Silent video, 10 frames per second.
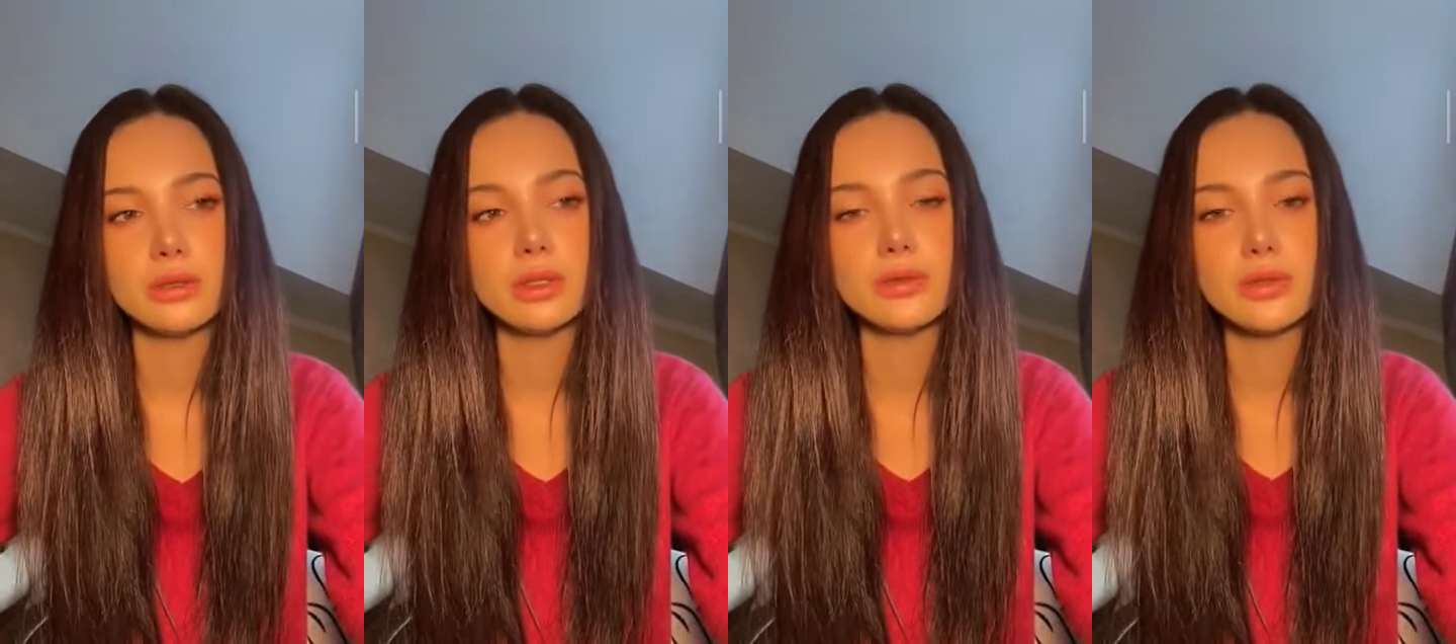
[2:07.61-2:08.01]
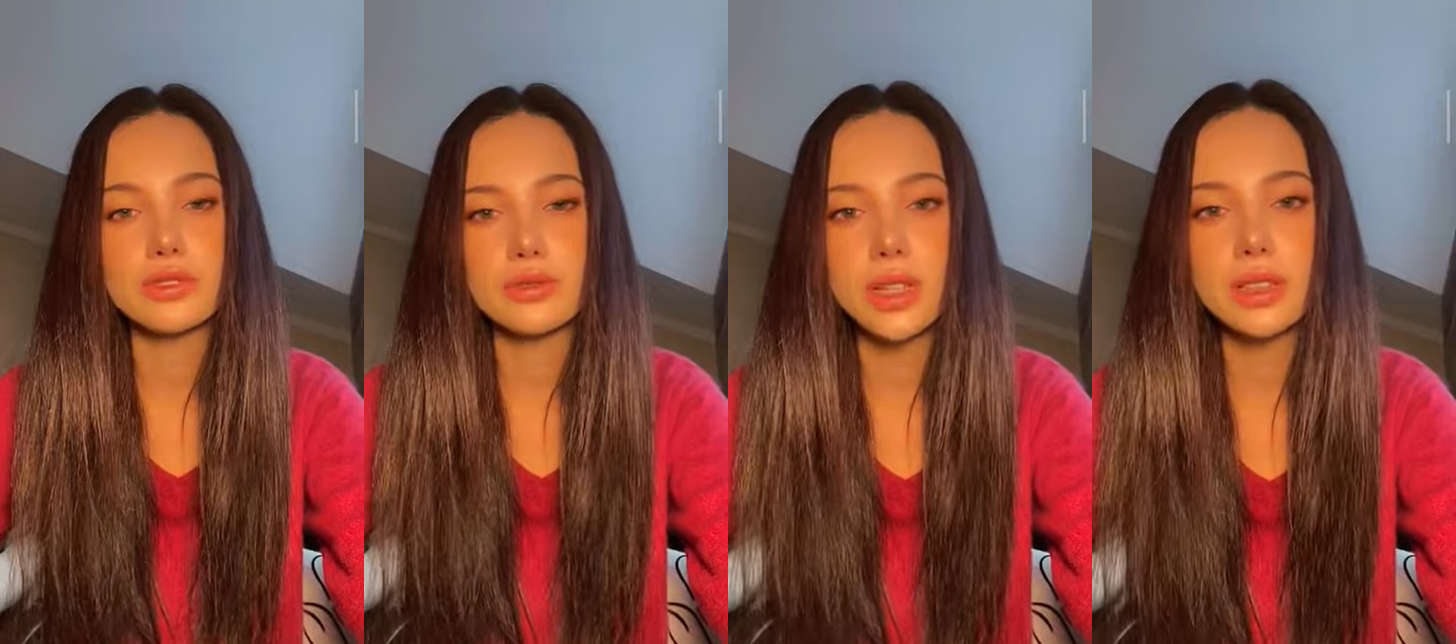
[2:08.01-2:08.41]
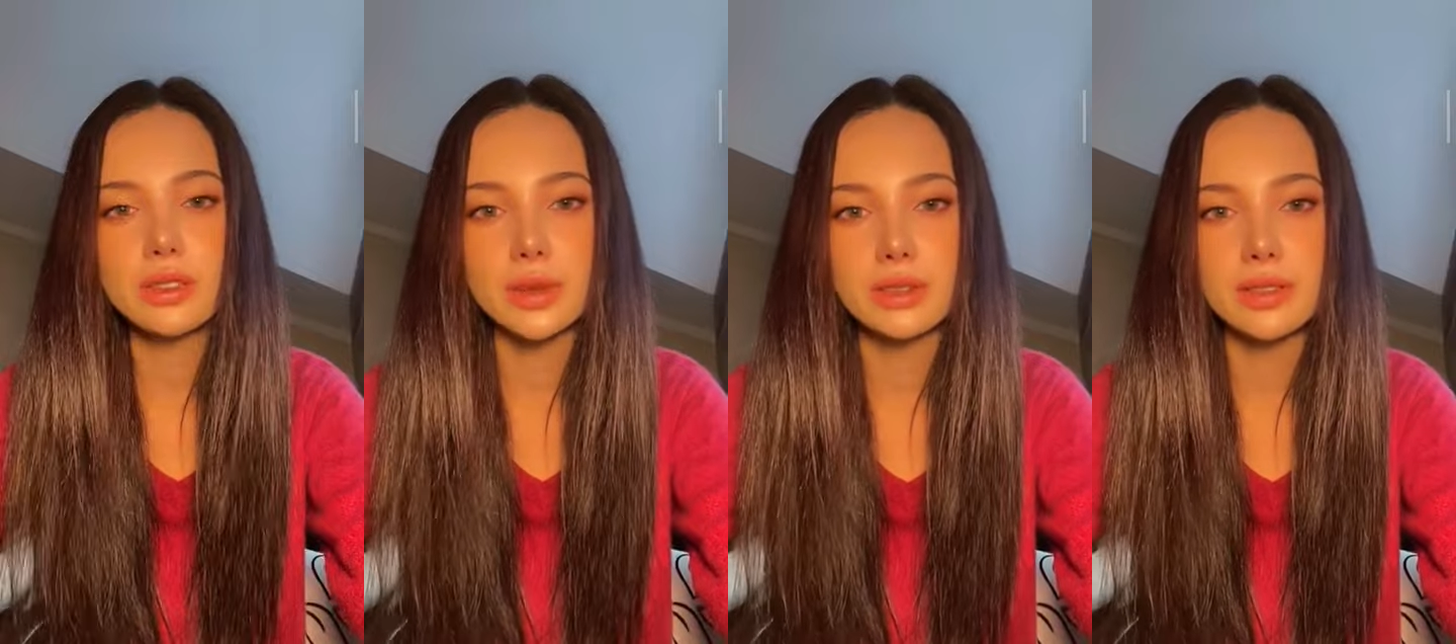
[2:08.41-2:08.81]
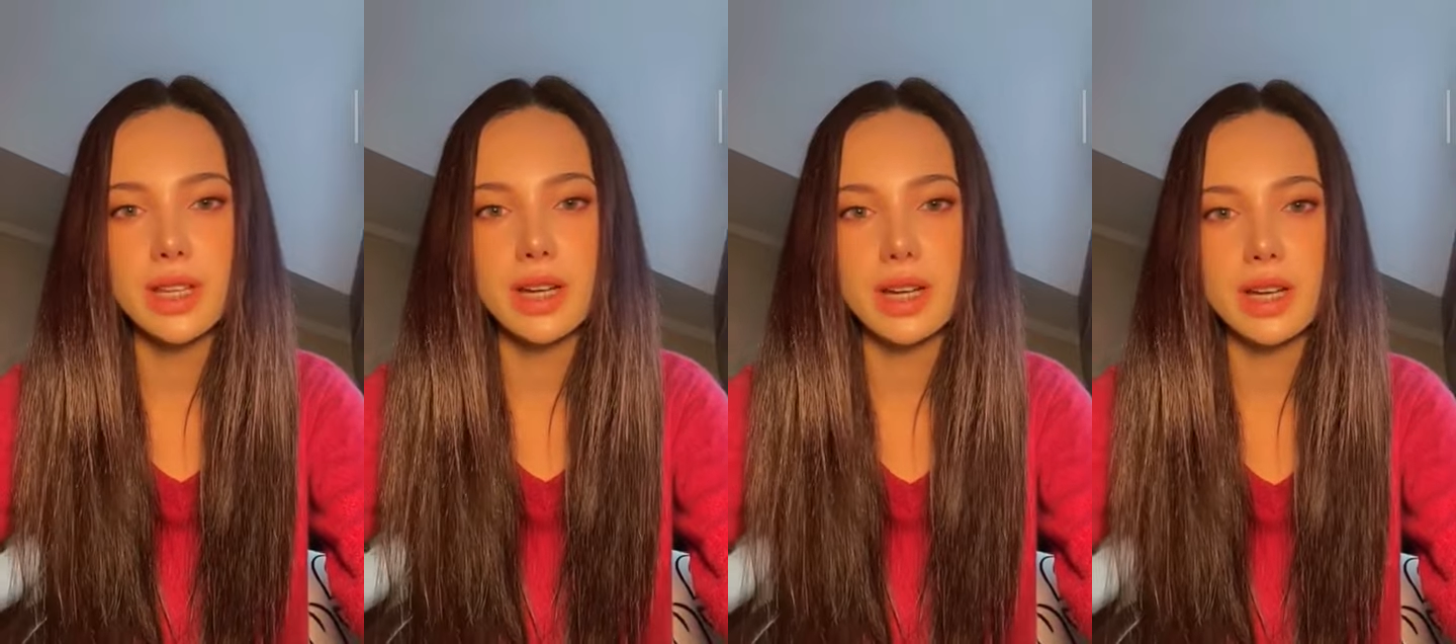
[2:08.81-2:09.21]
not frustrated, but
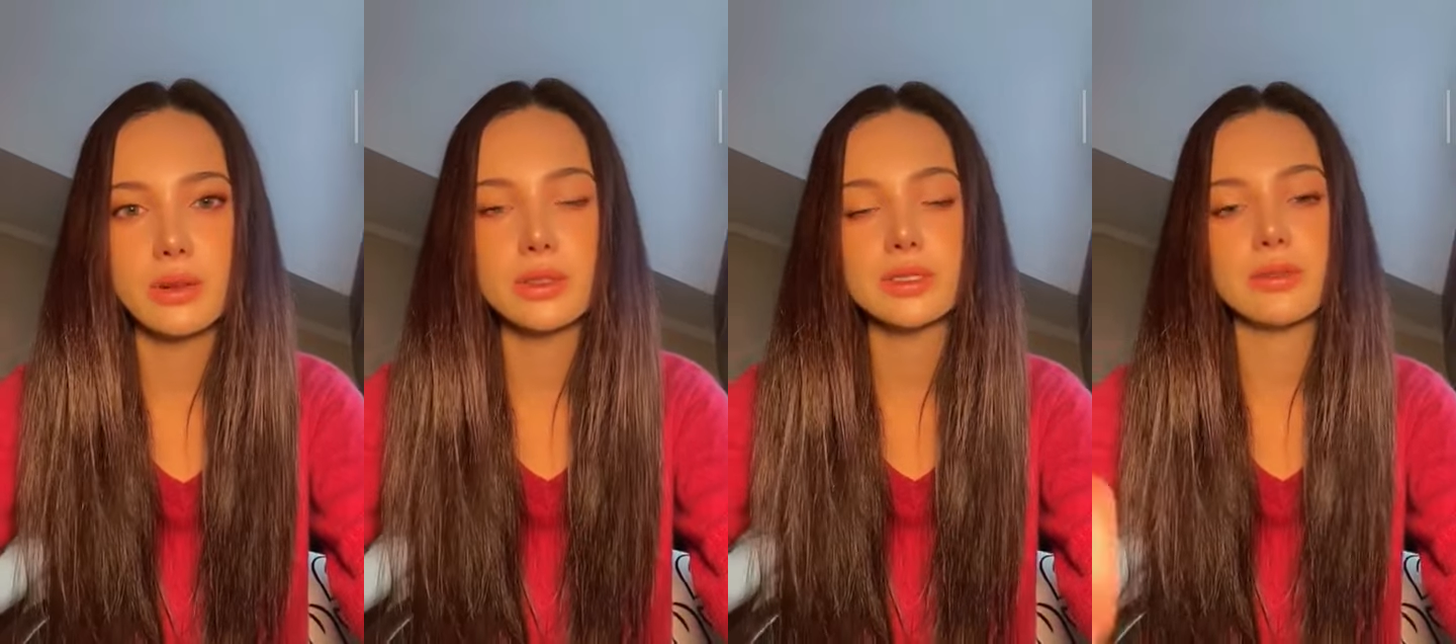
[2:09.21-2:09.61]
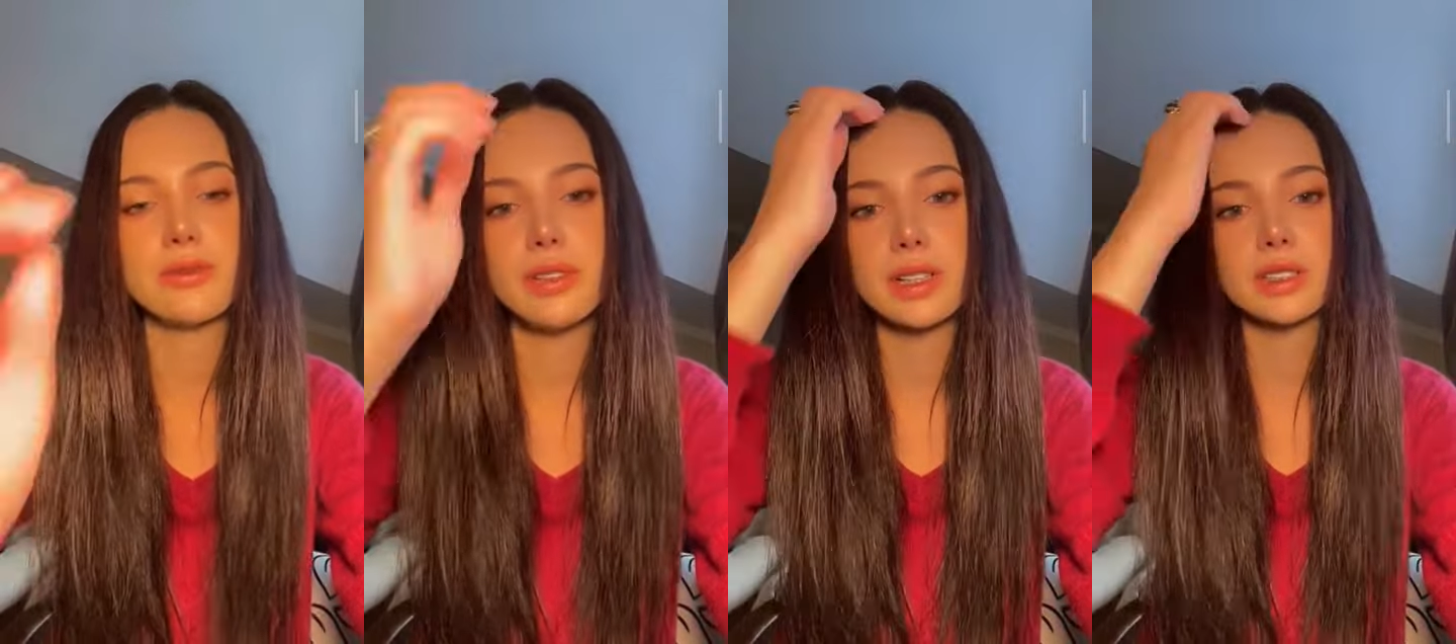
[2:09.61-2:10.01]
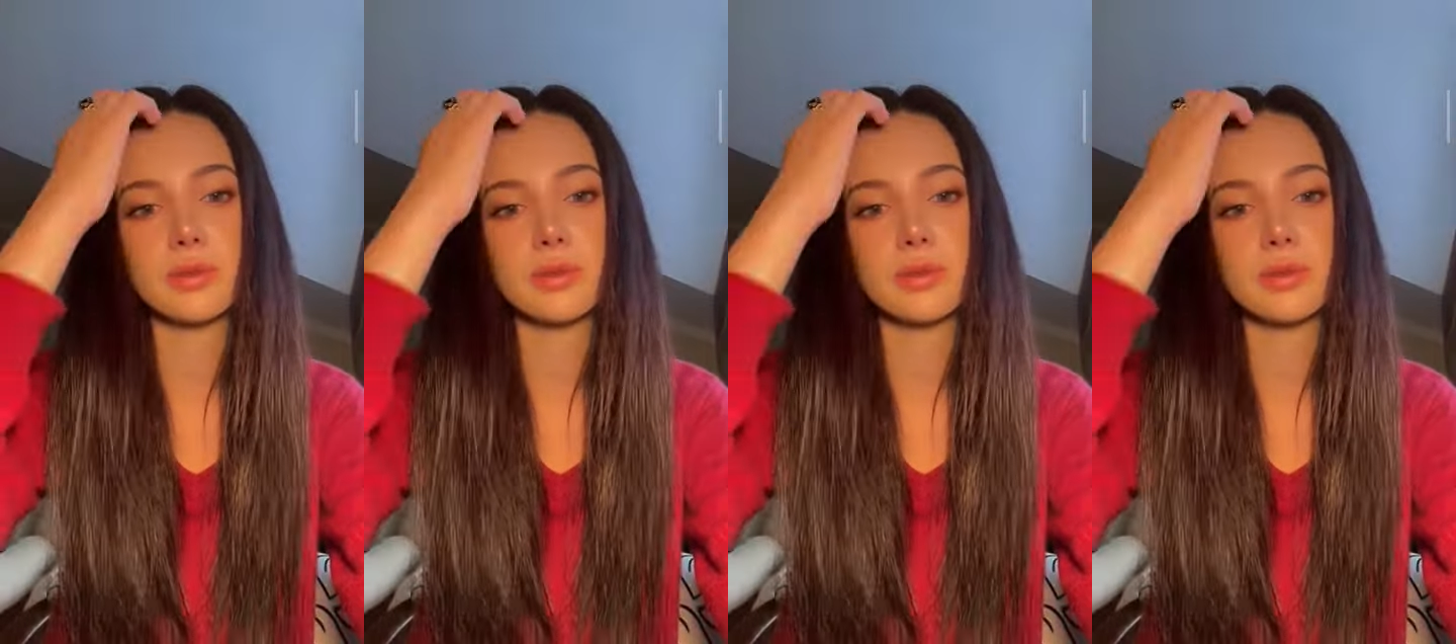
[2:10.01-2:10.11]
yeah, I got some fears